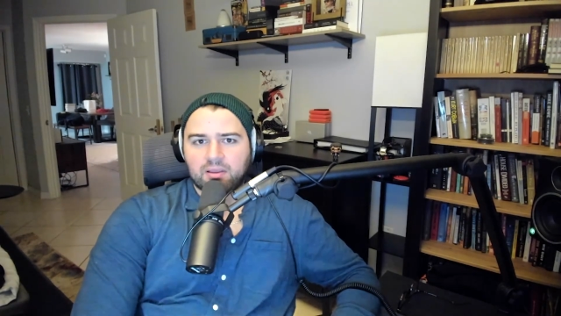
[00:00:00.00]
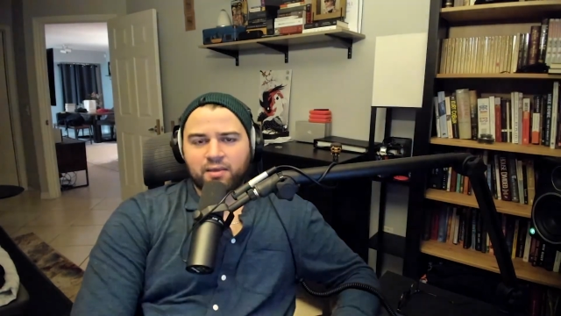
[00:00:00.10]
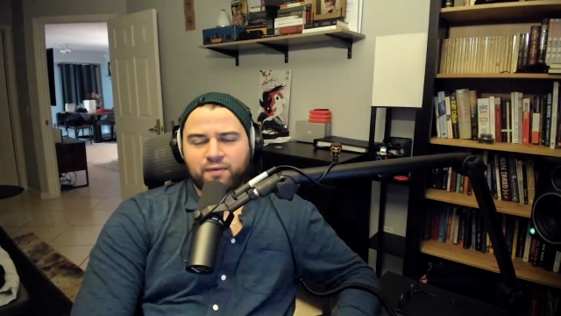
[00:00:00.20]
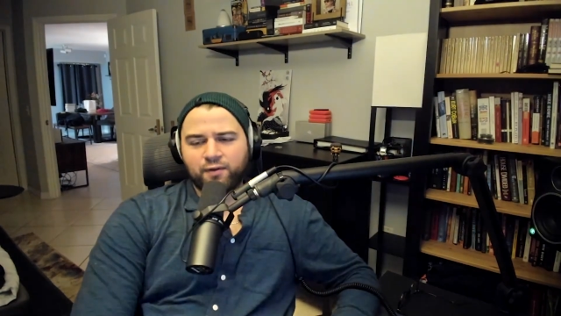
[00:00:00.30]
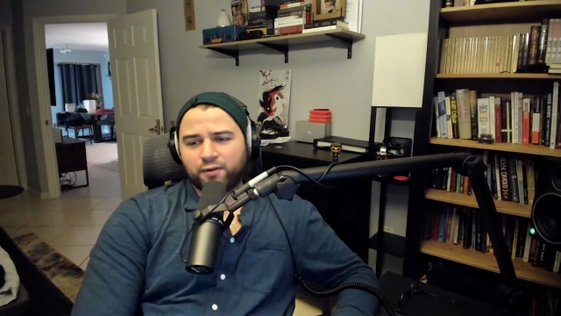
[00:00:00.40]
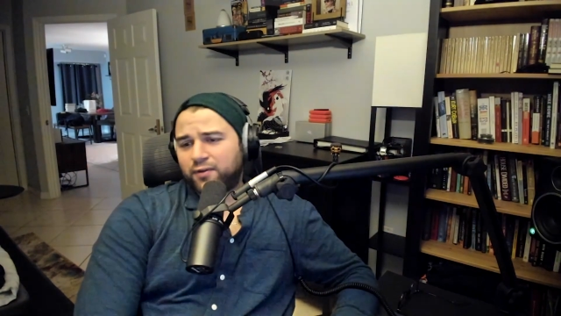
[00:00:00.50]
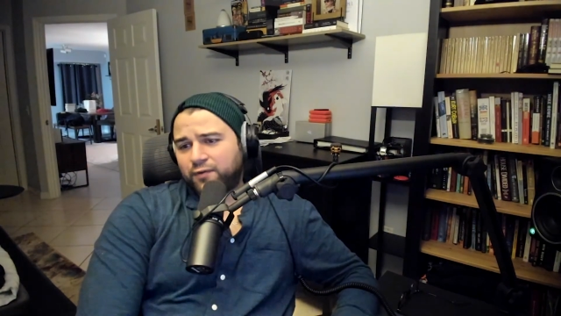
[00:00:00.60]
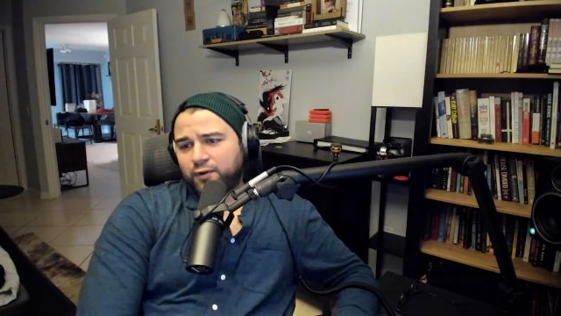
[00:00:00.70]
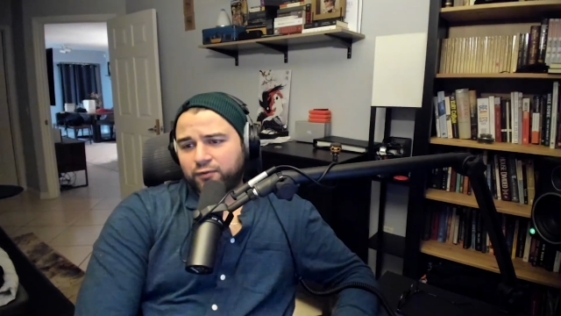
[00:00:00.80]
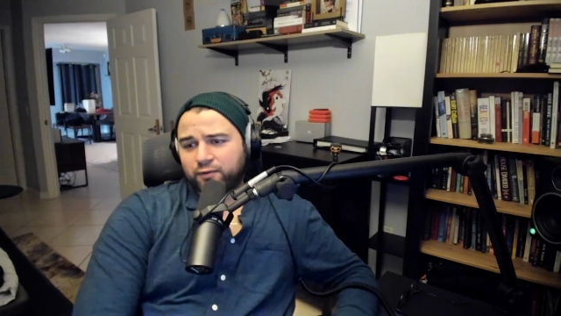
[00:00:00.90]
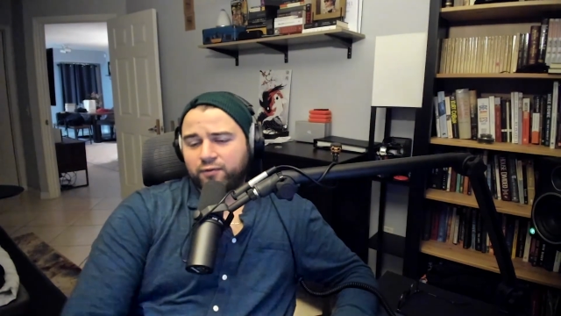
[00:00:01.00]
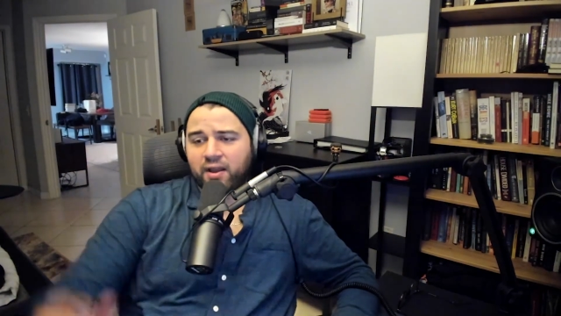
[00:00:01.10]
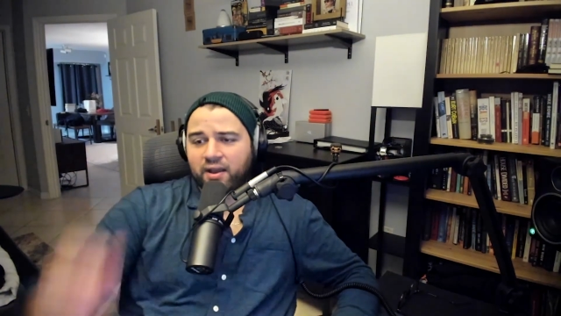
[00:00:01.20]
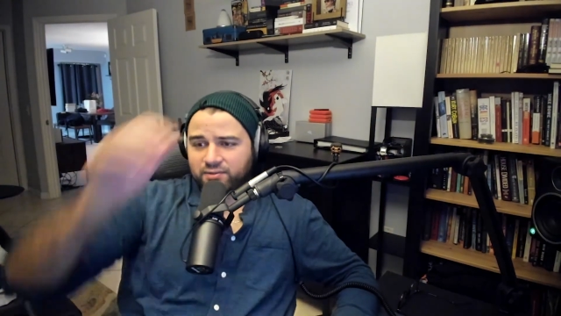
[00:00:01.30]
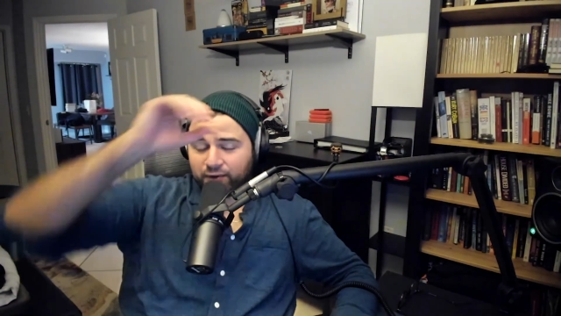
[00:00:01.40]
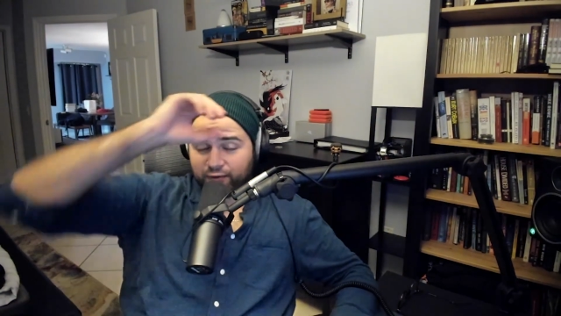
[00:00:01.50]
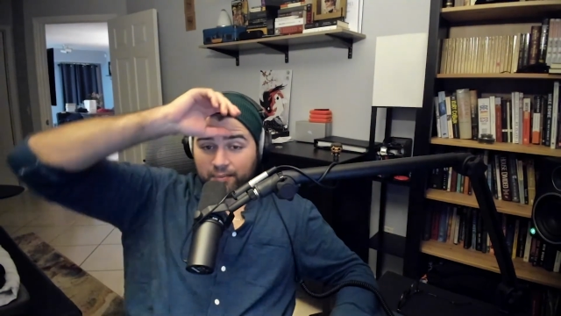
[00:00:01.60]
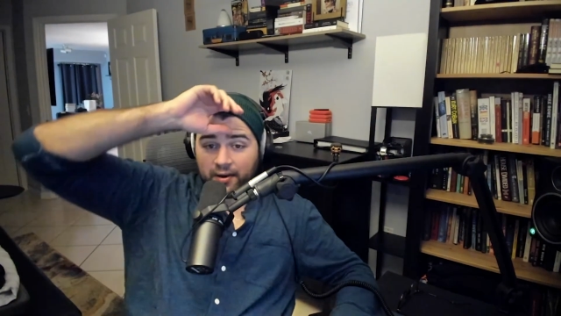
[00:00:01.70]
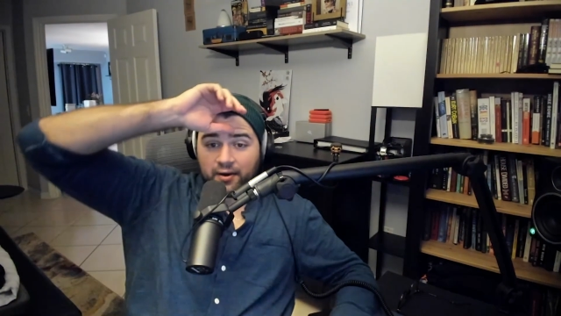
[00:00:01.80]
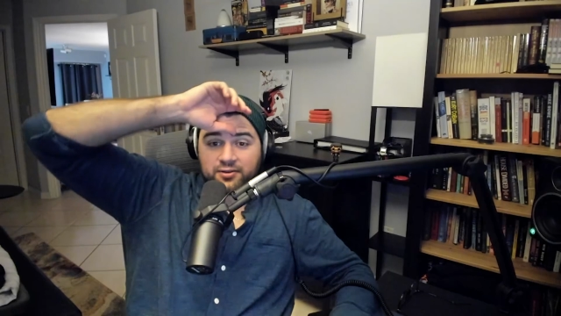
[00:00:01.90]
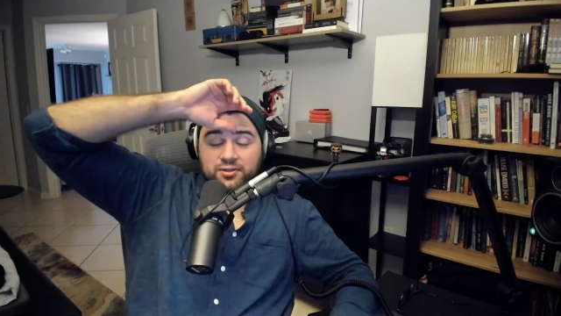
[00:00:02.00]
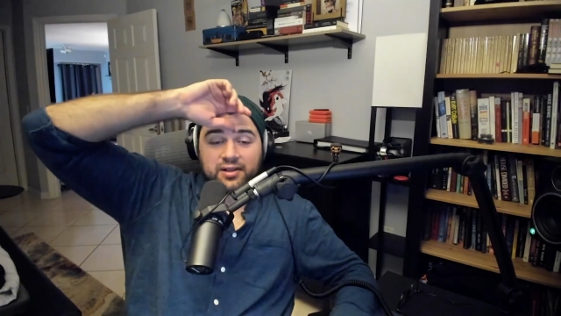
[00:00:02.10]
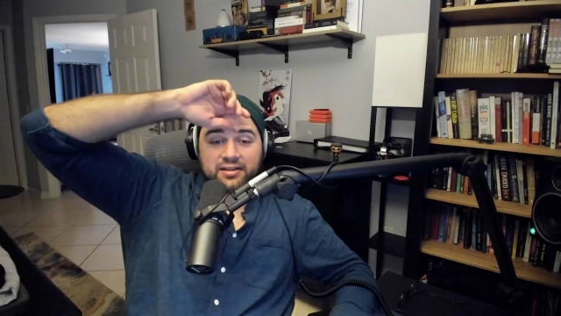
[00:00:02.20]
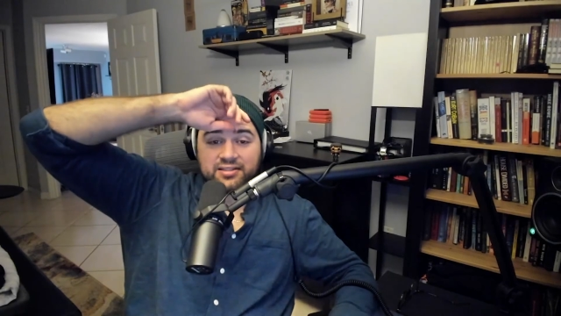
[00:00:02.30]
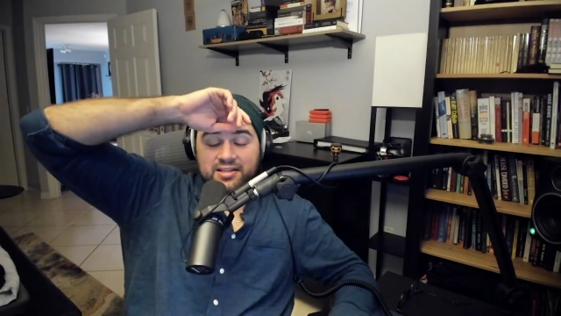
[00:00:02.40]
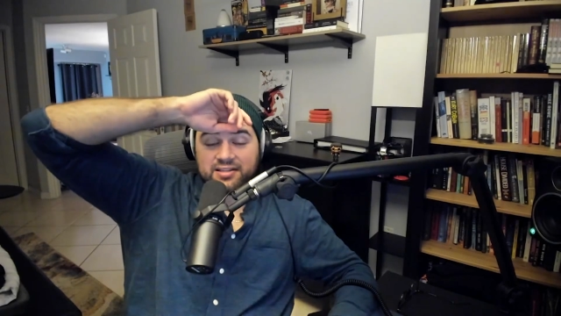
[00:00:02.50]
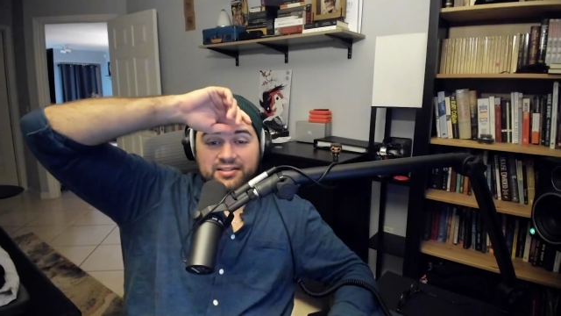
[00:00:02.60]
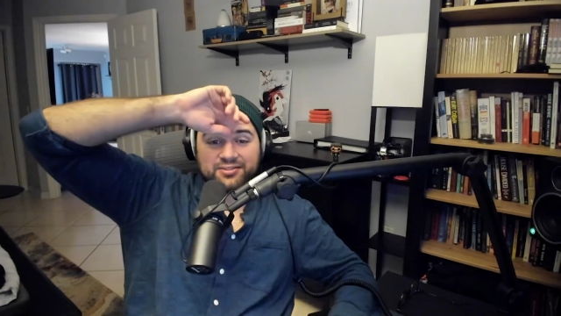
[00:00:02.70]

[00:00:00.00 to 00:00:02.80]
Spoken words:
If you're from France or you're from Paris, you like see these things.